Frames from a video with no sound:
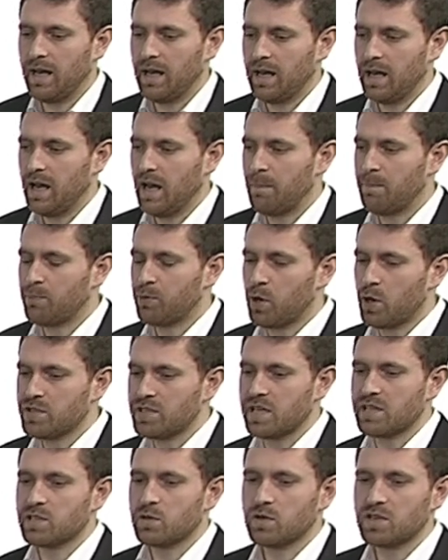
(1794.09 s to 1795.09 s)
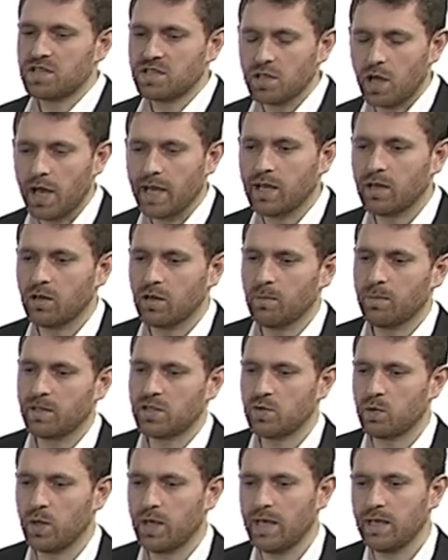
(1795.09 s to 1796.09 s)
a process or a cycle
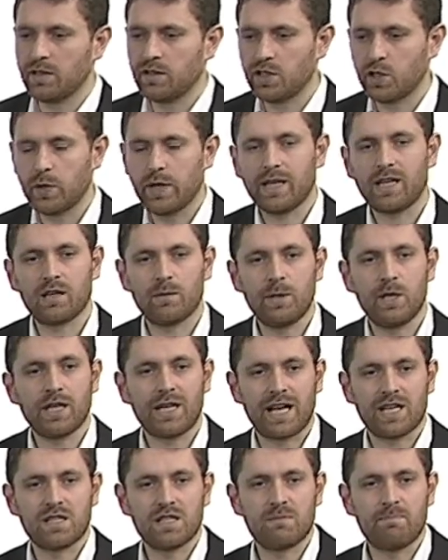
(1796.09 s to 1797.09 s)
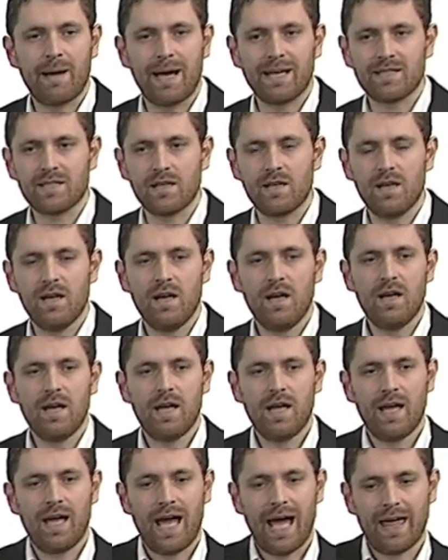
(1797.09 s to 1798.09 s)
between doing communications better
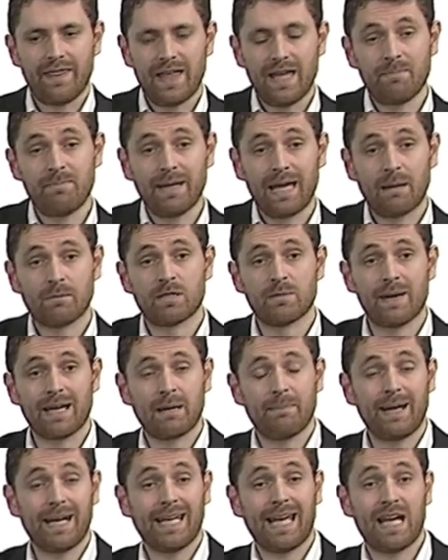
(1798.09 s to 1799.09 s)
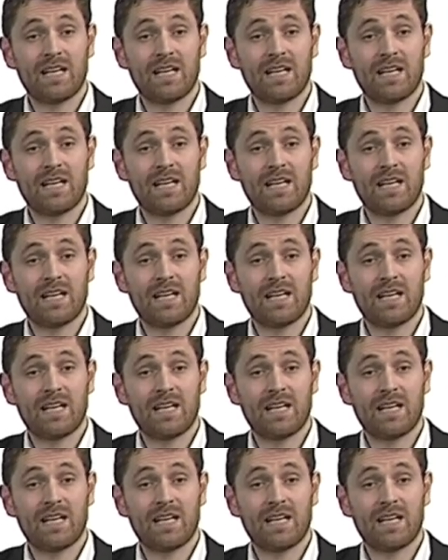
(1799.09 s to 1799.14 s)
and then being able to make a better case